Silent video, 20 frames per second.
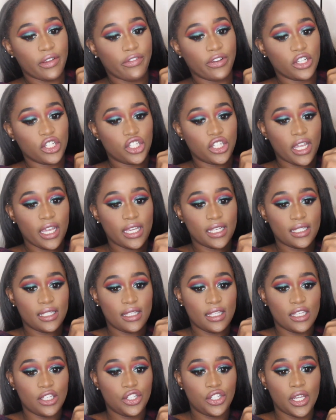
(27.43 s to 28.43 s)
different shades.
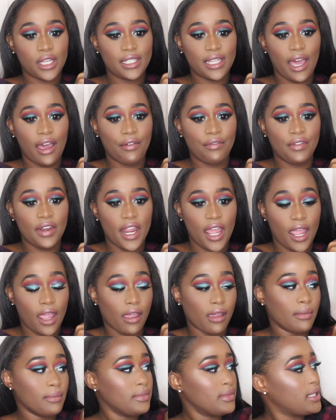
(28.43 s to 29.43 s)
These shades have
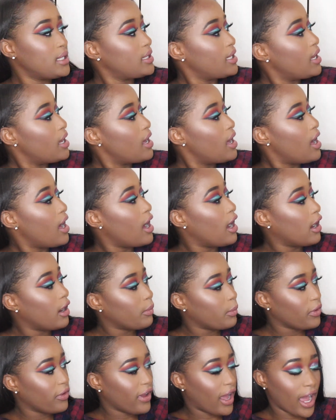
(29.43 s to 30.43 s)
names.
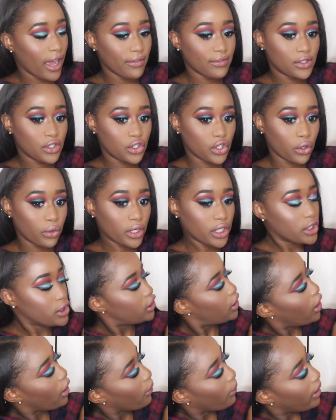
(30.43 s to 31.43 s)
We have
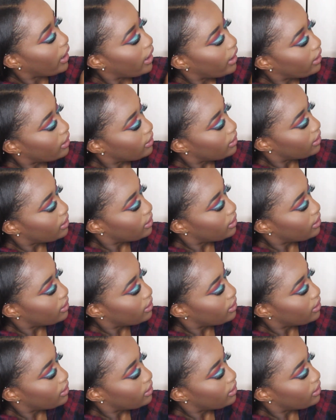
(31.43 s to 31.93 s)
Sokatoa,